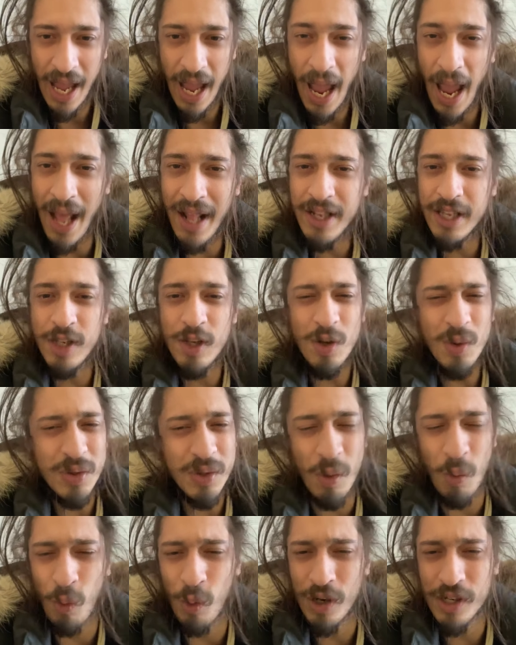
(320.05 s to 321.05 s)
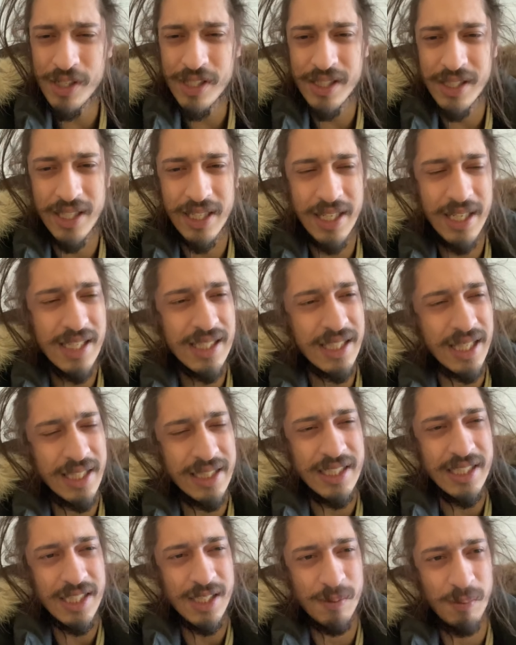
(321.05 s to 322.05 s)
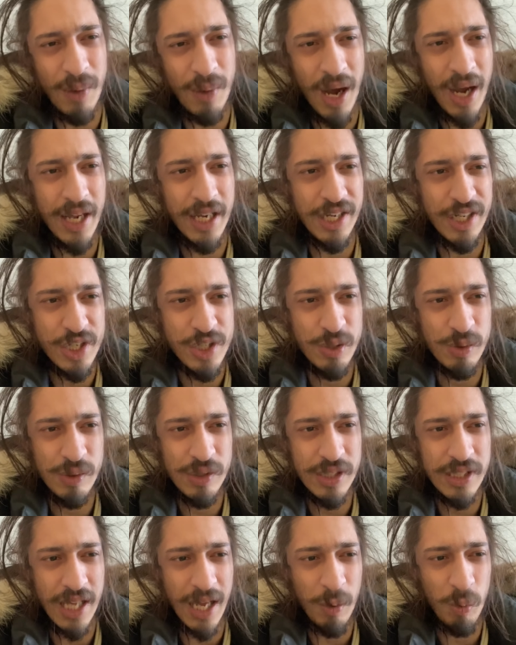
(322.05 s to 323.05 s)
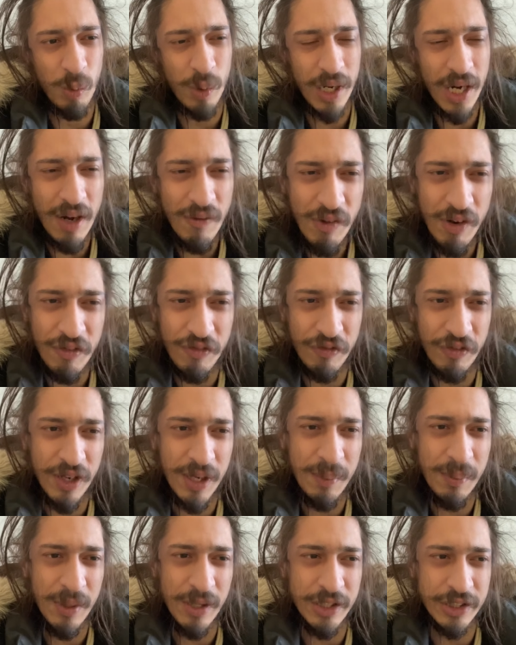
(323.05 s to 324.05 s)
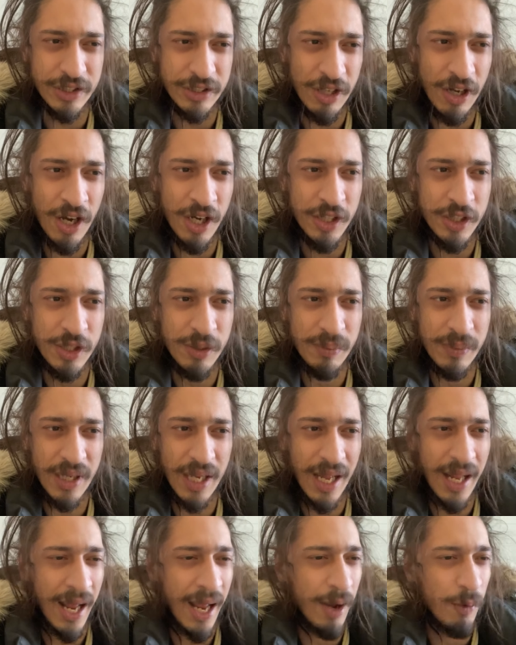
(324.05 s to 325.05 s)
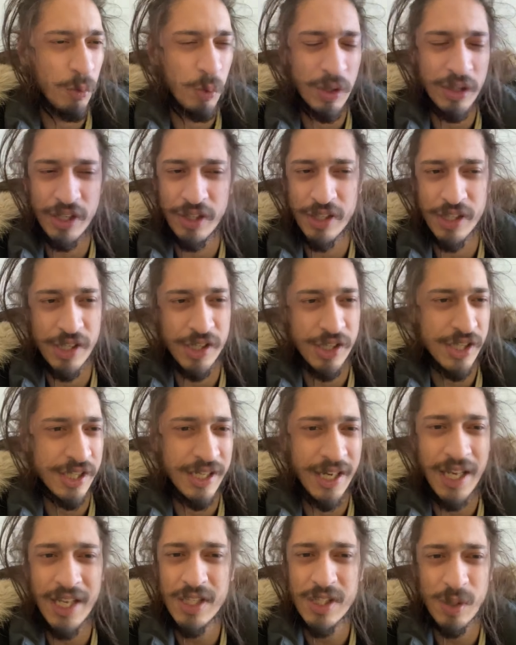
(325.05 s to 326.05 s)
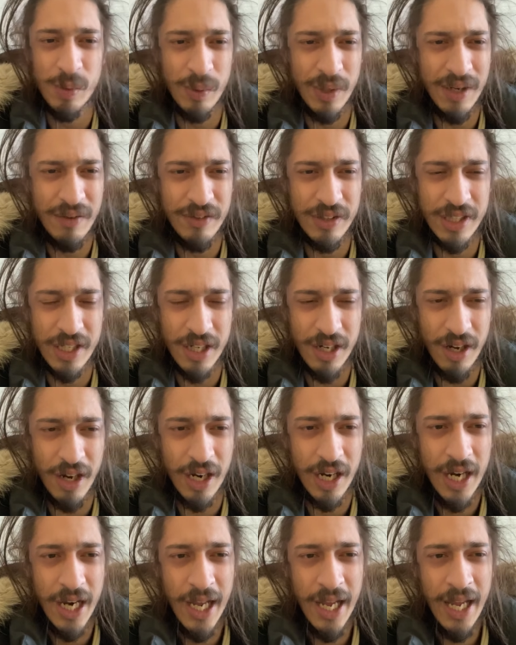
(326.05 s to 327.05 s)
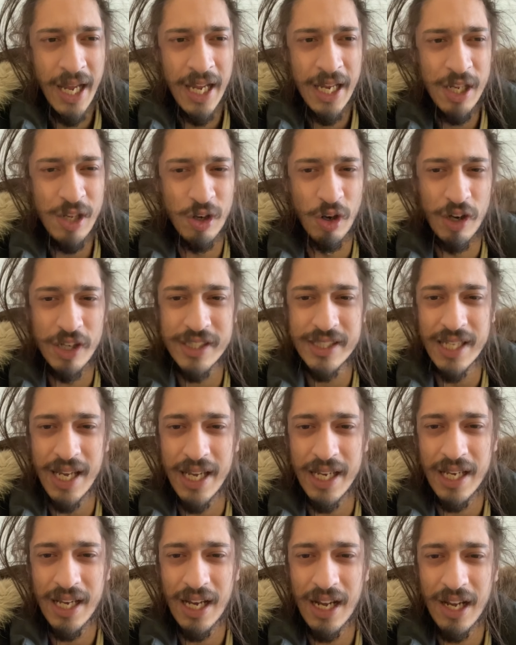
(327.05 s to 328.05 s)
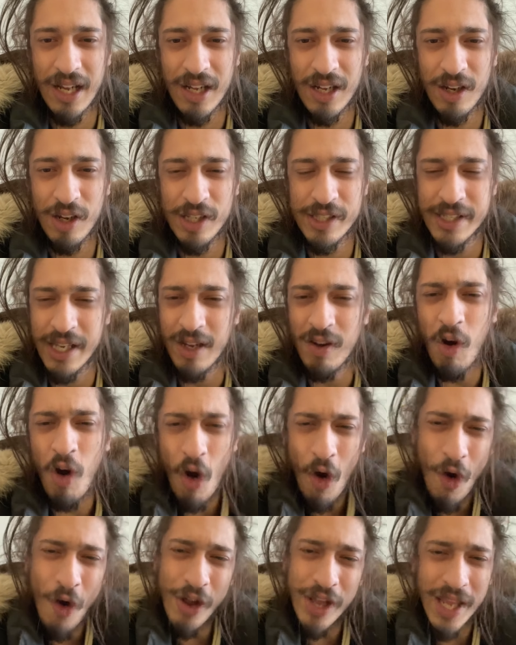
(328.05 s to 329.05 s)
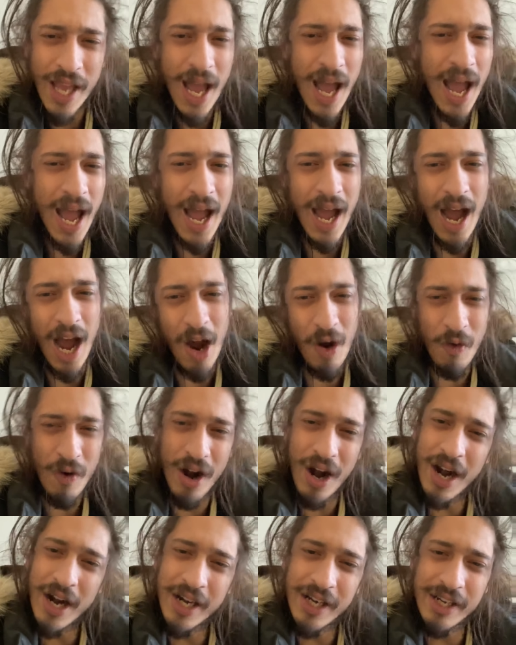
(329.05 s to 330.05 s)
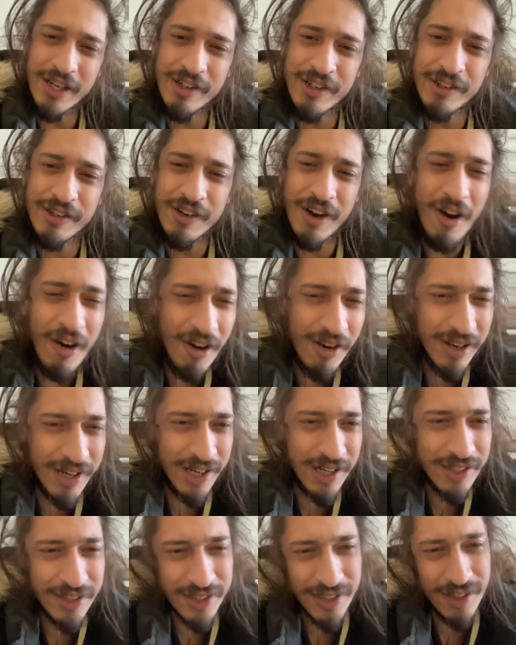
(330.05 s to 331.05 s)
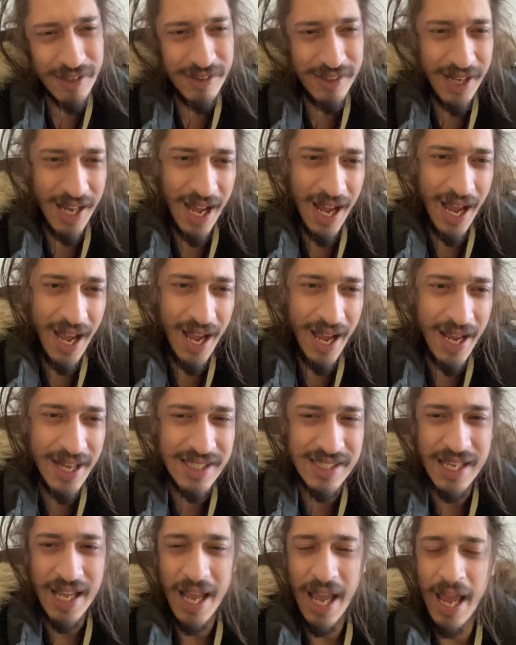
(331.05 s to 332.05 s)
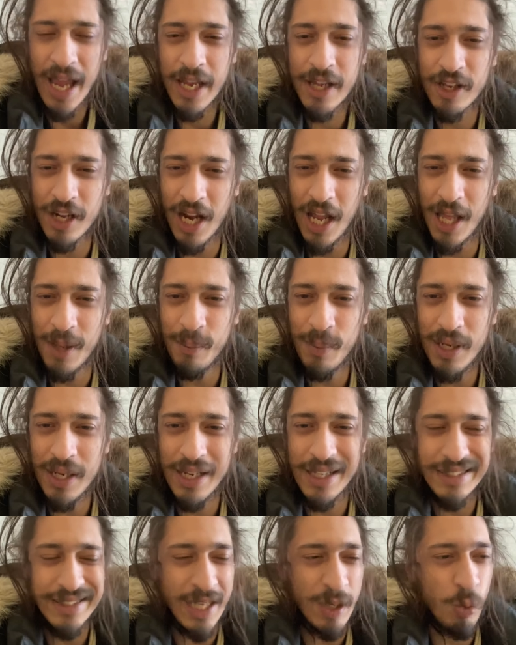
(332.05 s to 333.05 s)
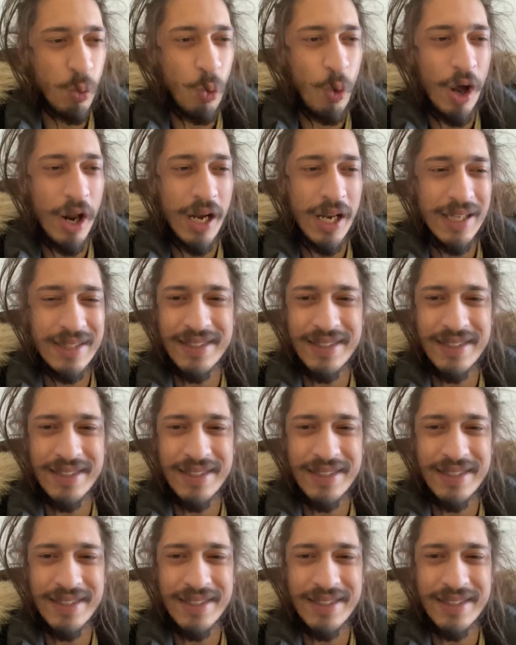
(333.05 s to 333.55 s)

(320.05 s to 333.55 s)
And you know the worst thing is, eh, this is my issue, is that whenever females talk to me, and eh, whether they're snakes or whatever they are, you know, it's like, it's like, oh yeah, how are you? Oh, you're so nice. You know what I mean? It's like what?